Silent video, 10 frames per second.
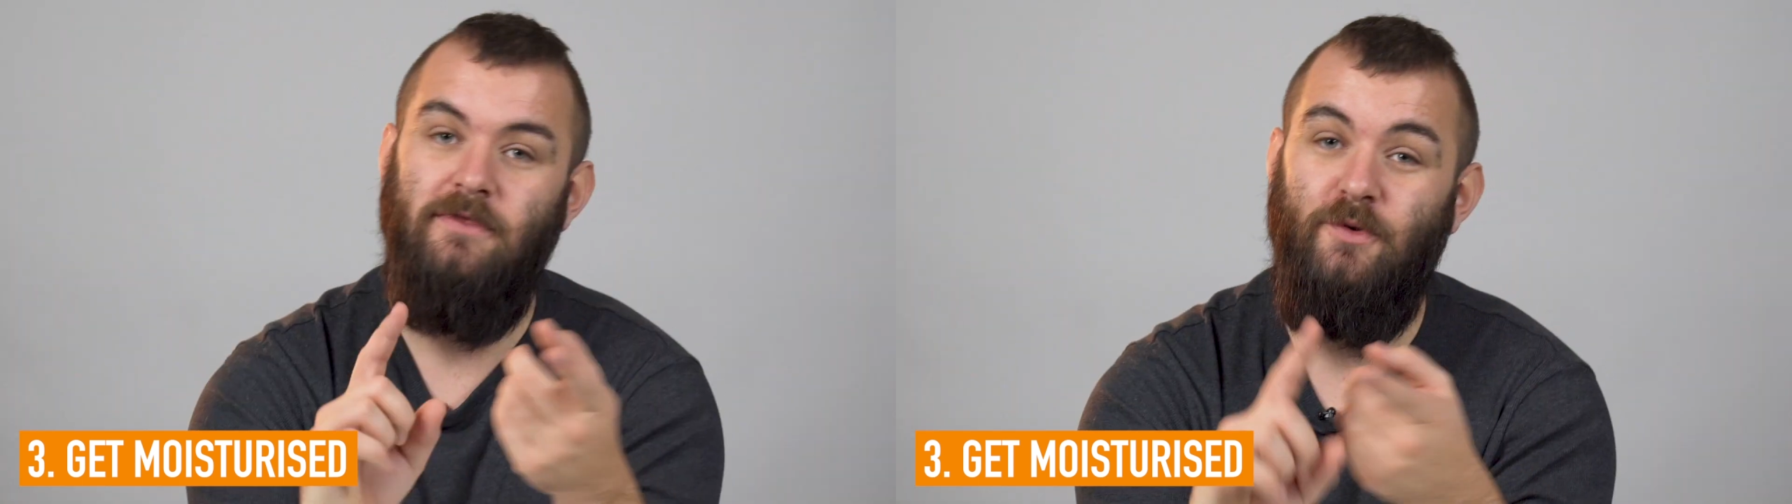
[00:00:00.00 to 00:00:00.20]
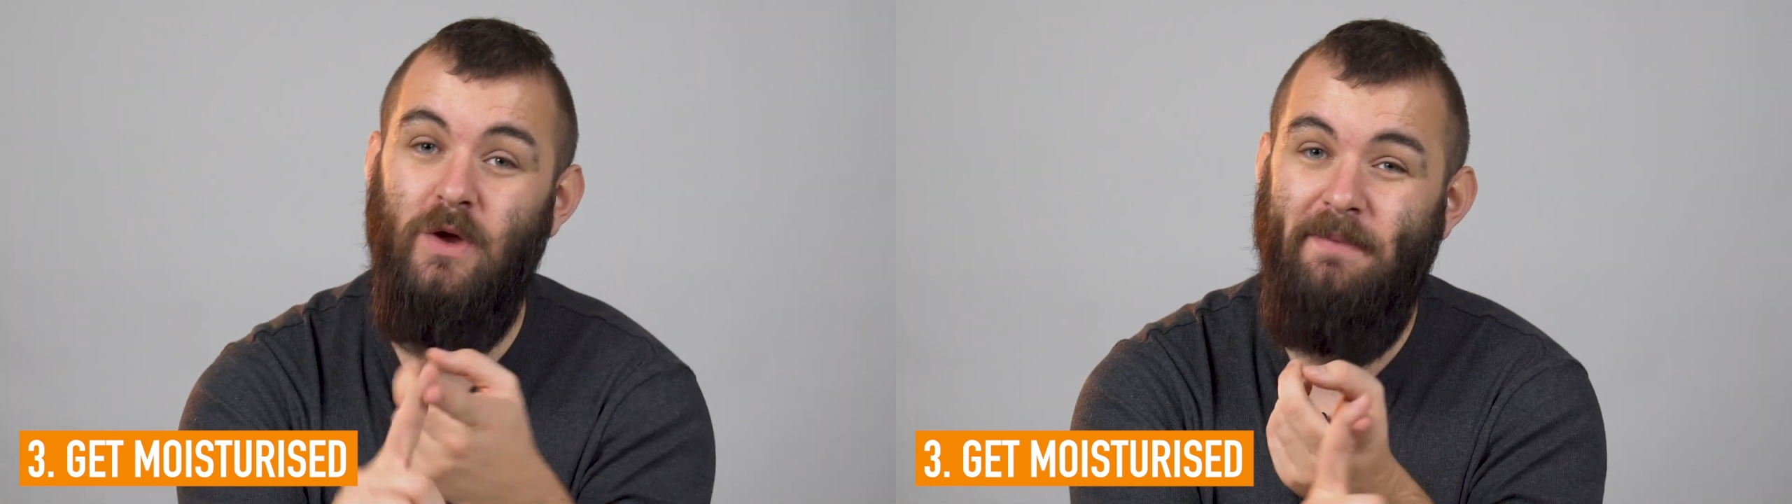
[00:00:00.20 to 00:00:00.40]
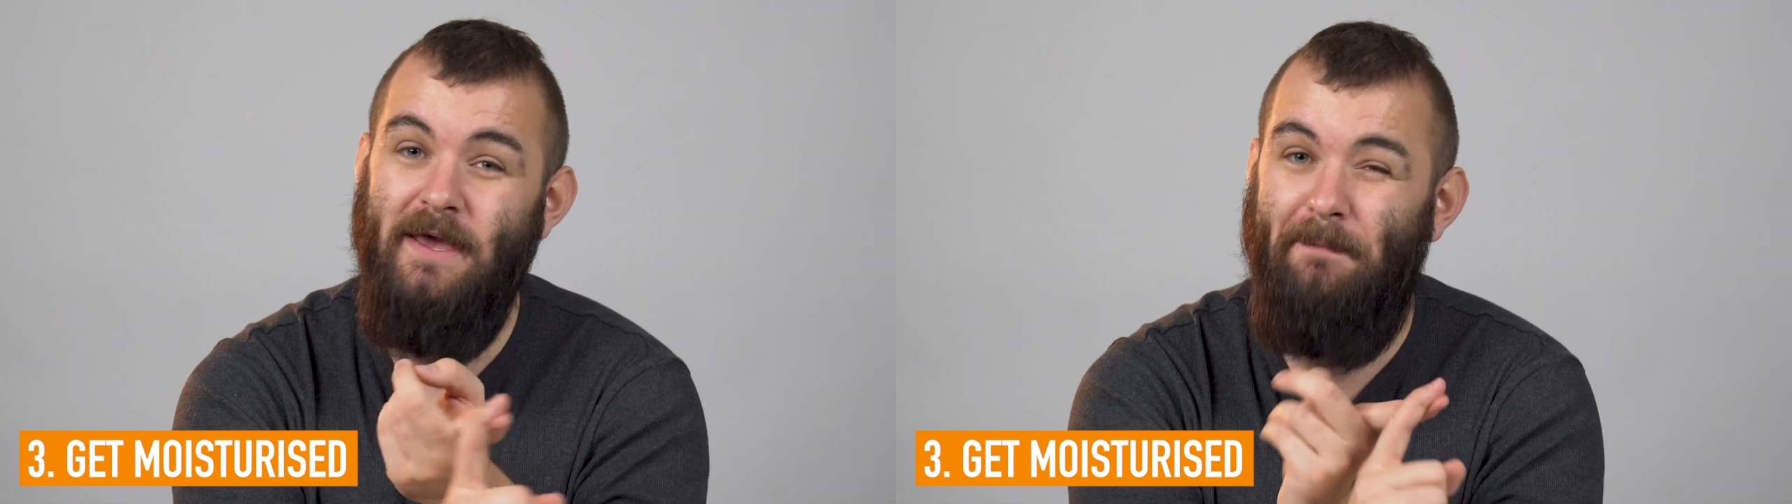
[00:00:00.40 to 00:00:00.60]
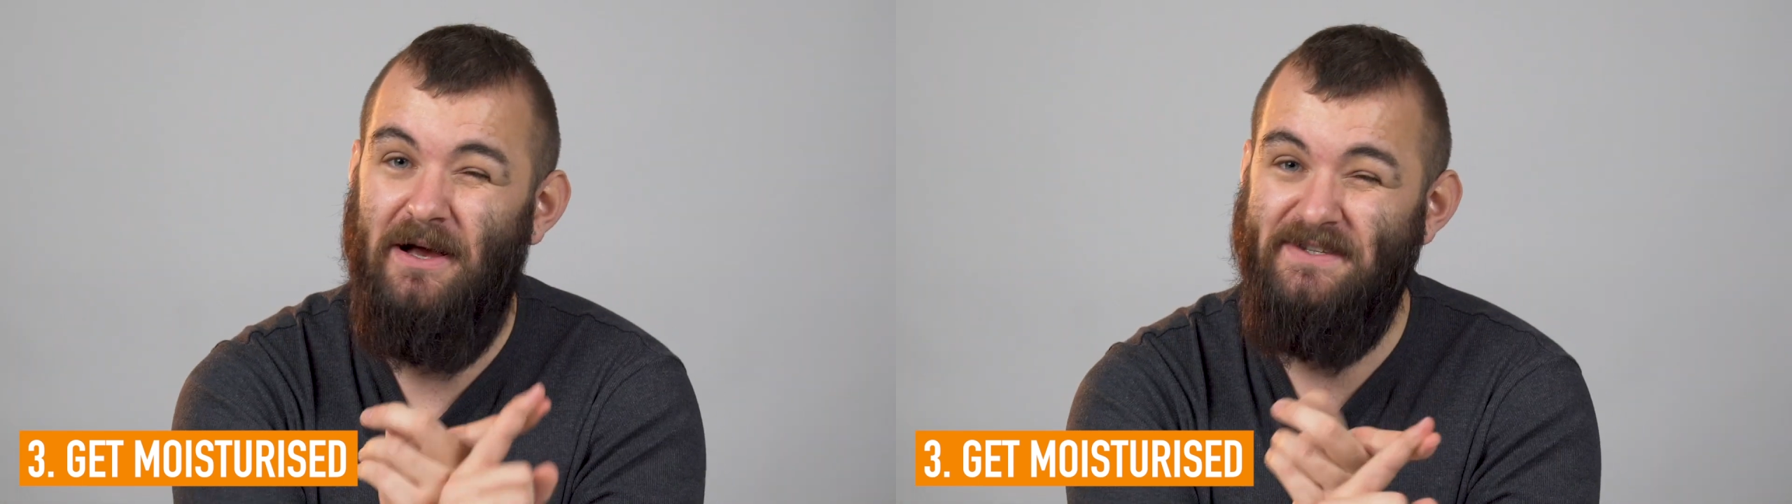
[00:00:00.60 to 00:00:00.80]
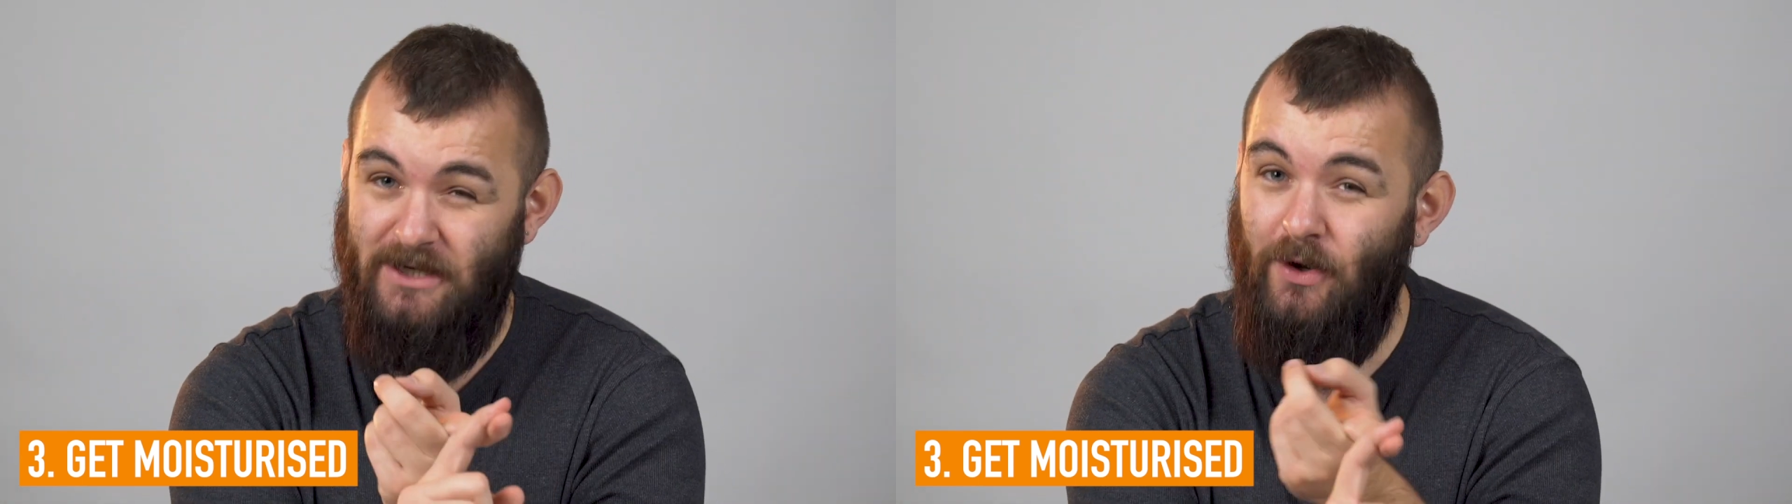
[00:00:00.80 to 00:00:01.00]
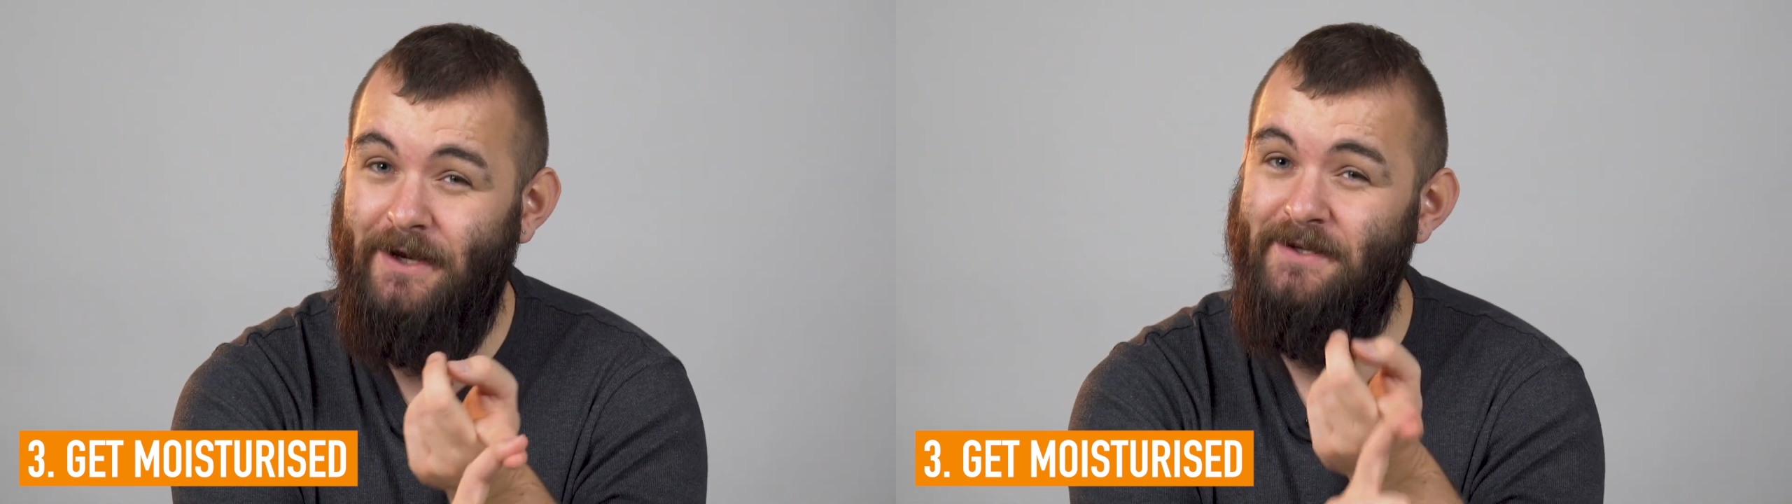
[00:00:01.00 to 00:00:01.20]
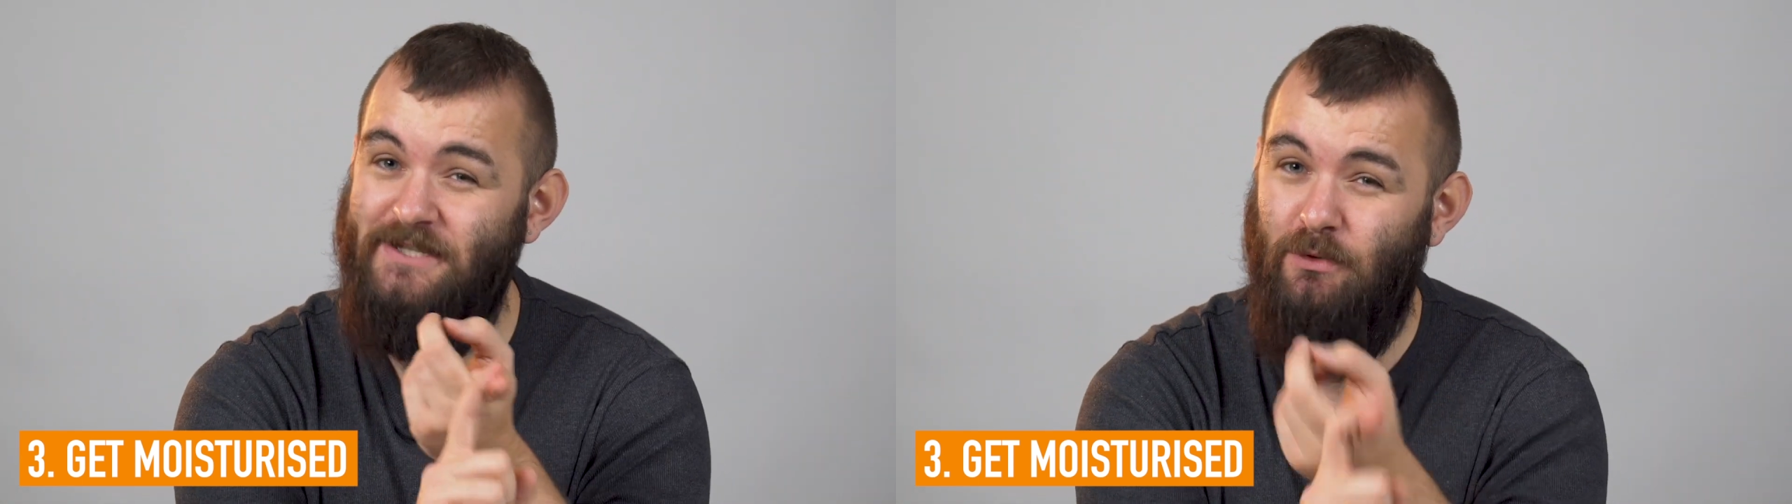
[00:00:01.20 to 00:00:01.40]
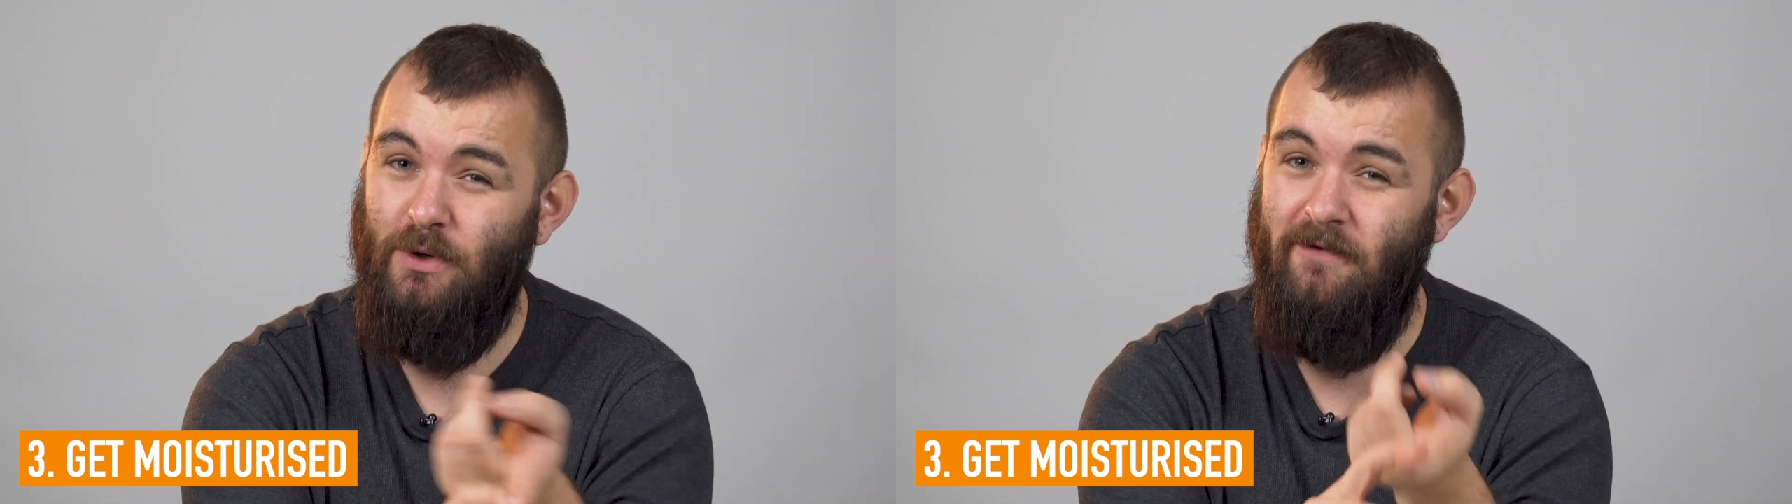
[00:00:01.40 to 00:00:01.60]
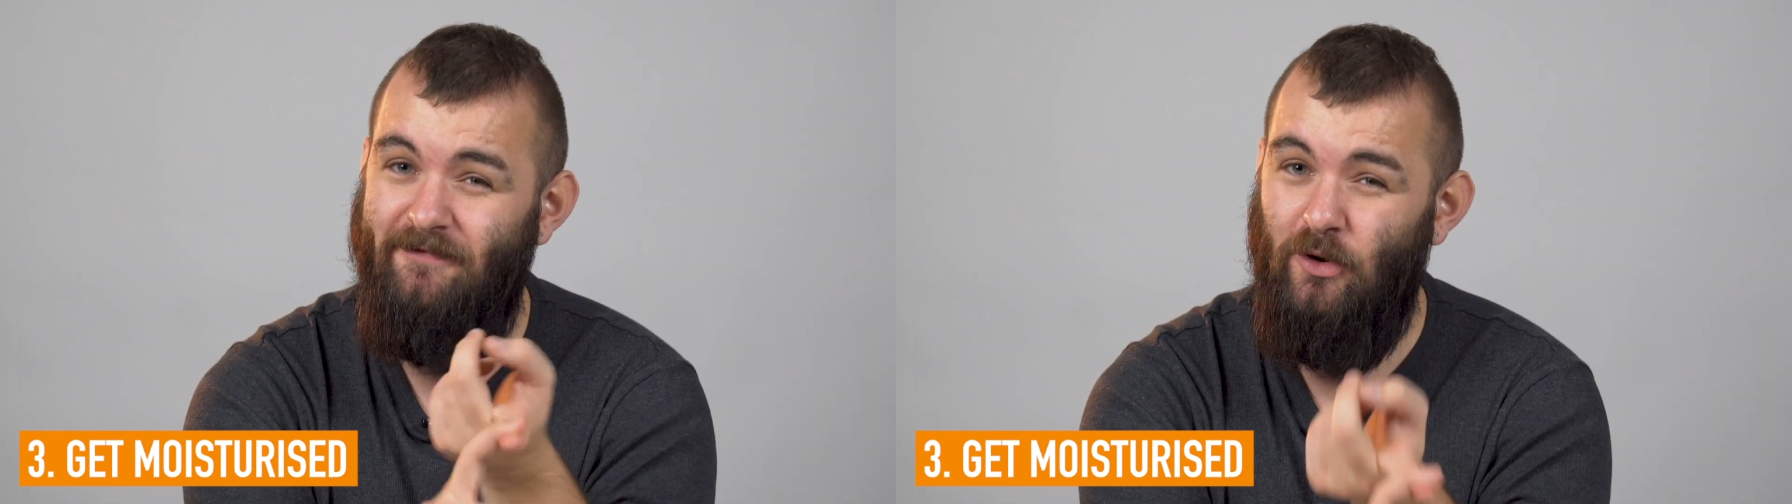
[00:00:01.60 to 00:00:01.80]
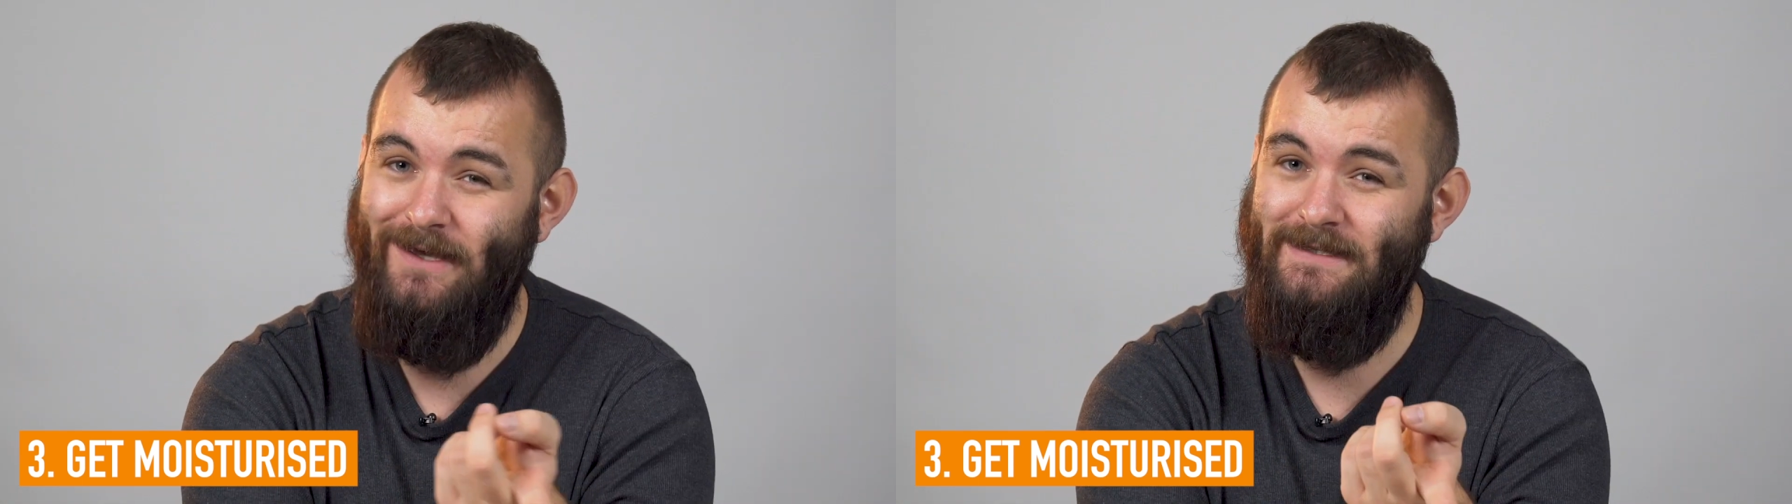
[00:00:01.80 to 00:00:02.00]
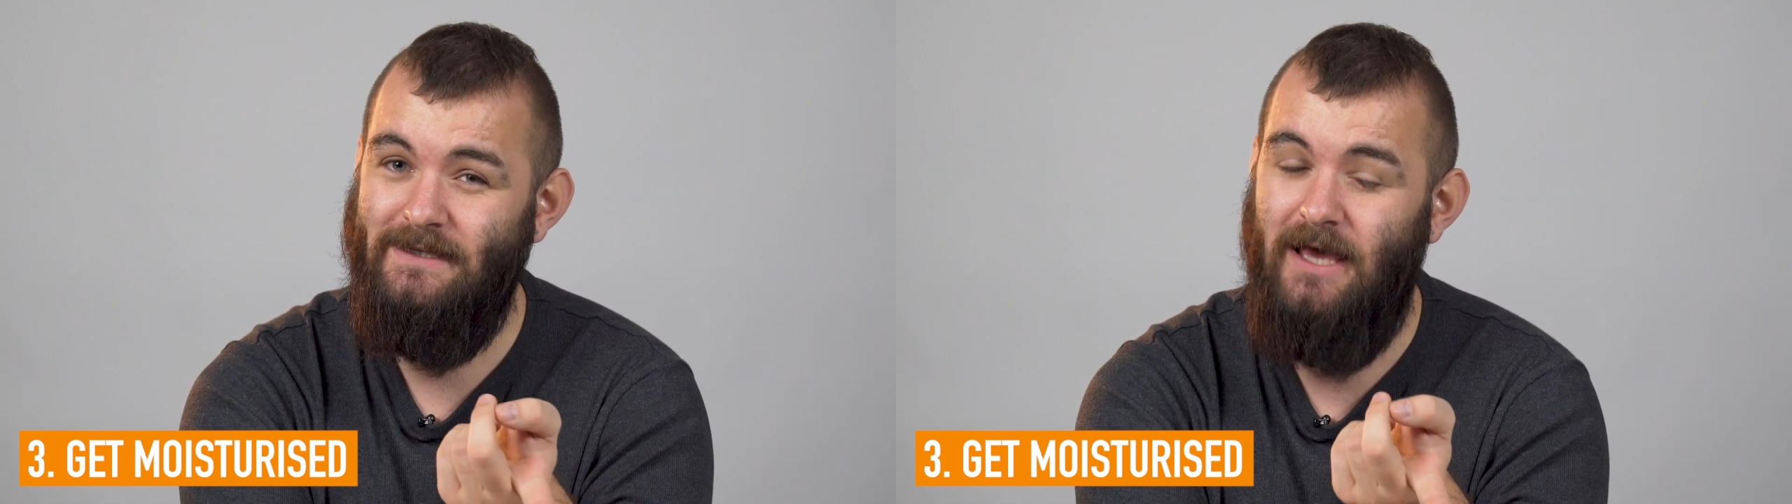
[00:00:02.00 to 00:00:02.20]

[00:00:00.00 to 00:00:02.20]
The 3 big buzz ingredients you want to avoid